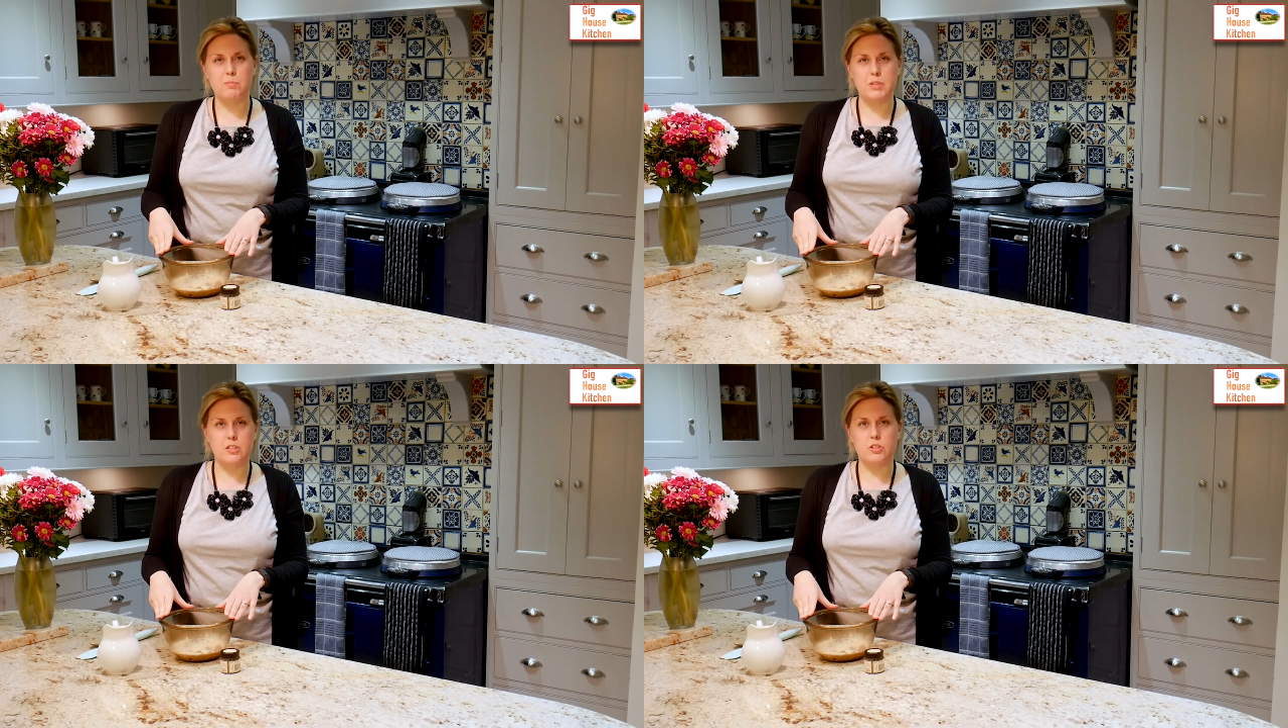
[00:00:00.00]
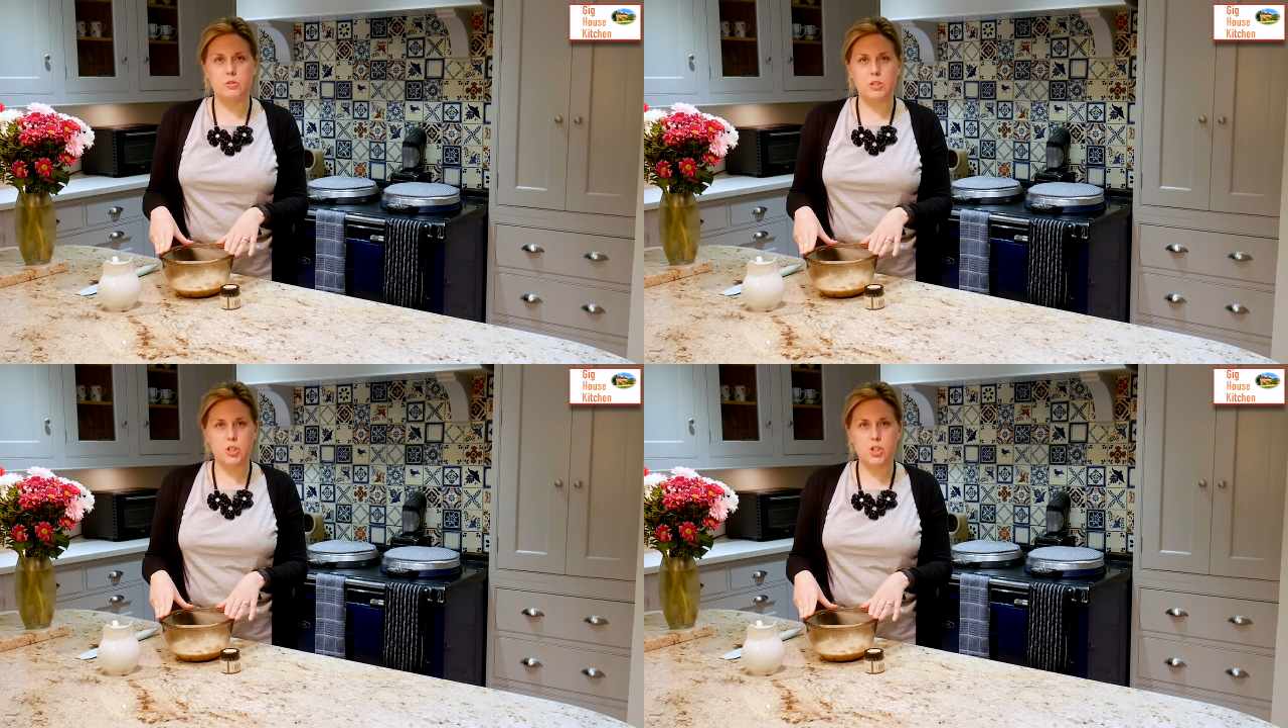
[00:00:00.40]
needs to do
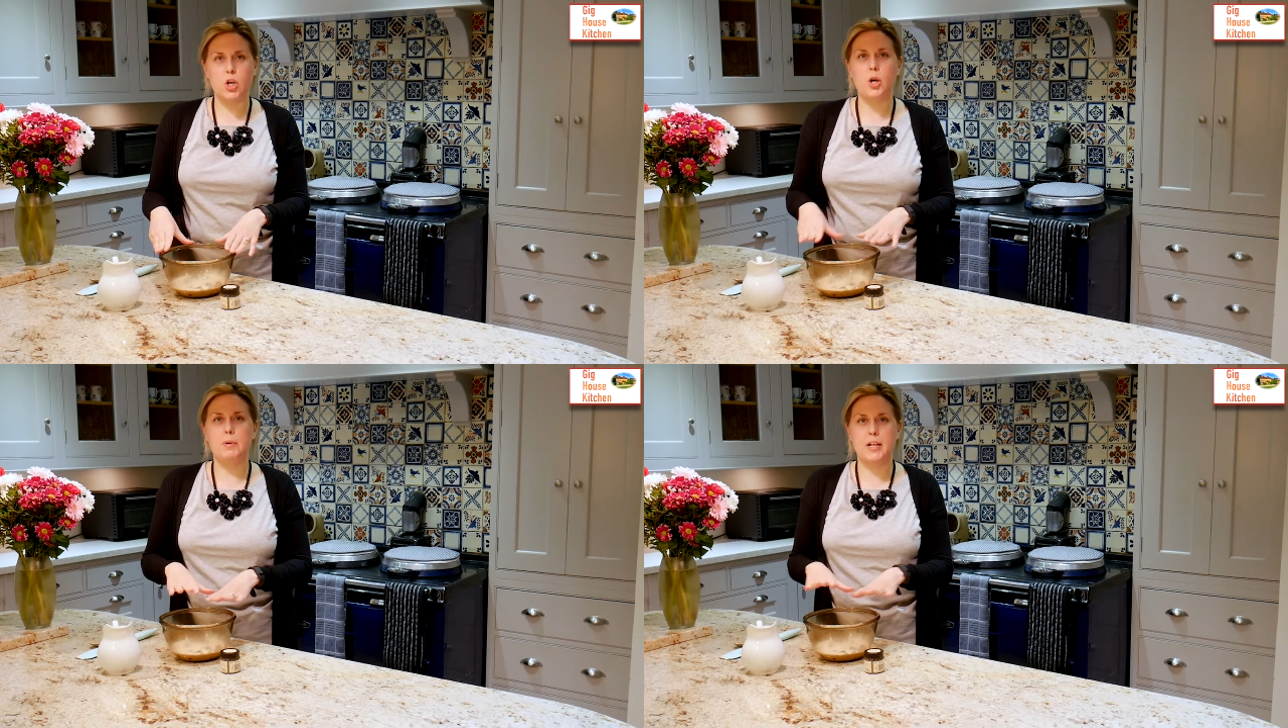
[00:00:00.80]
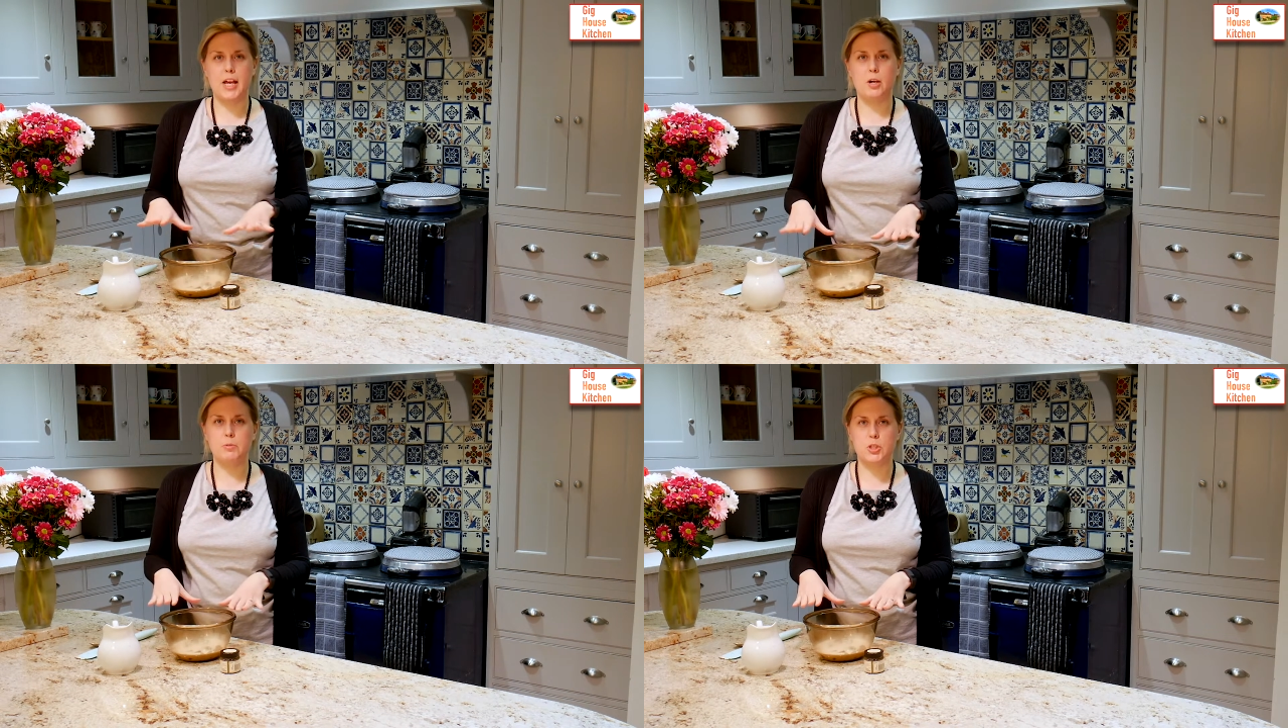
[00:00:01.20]
its job and
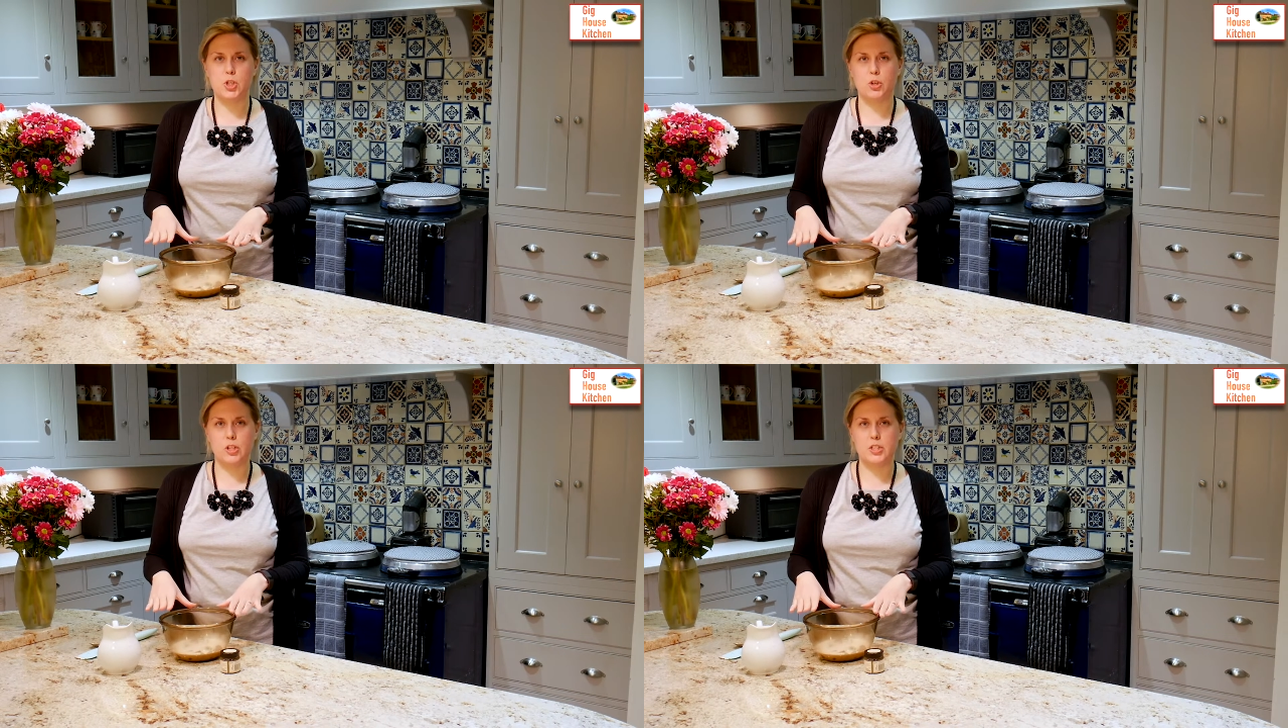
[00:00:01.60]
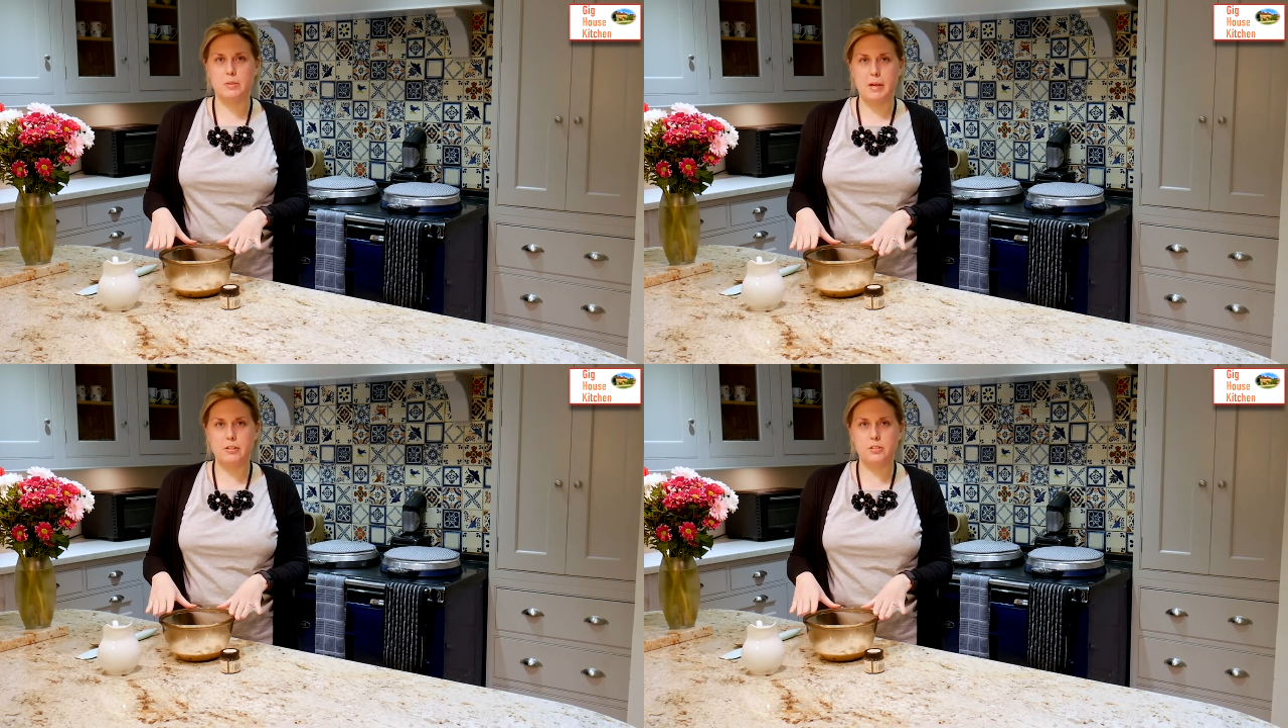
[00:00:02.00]
help the chocolate to
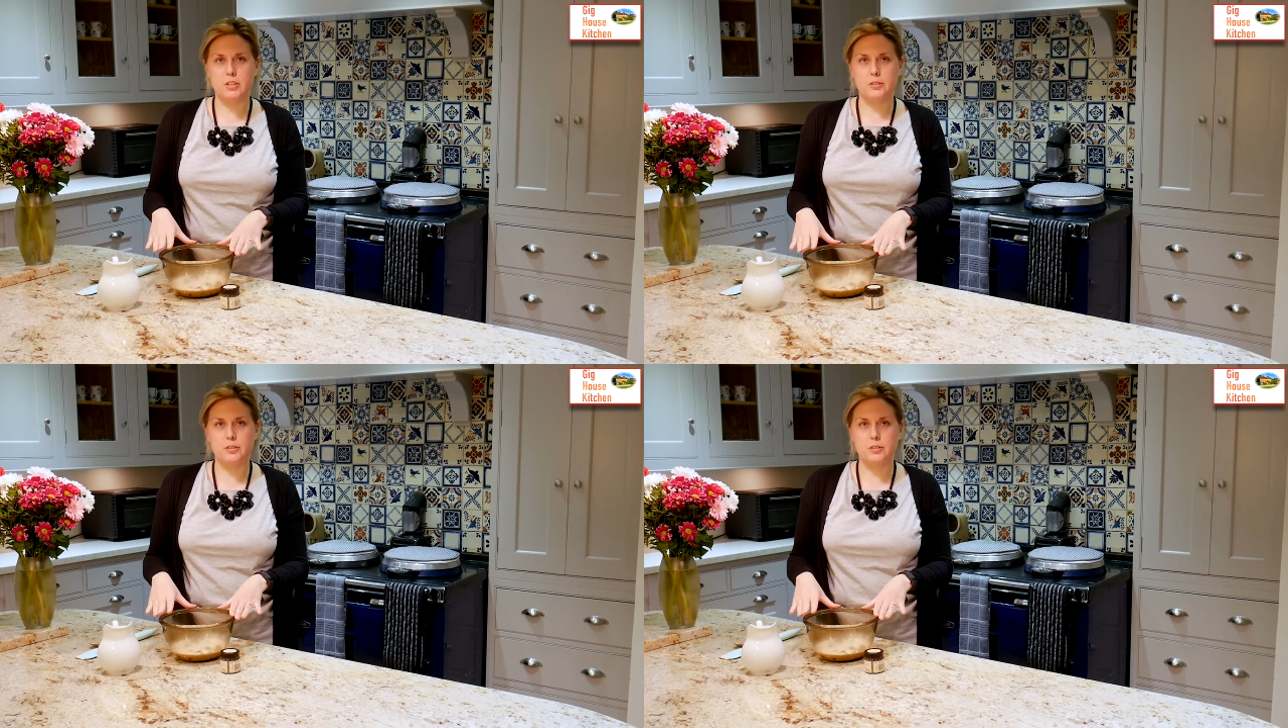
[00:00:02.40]
melt.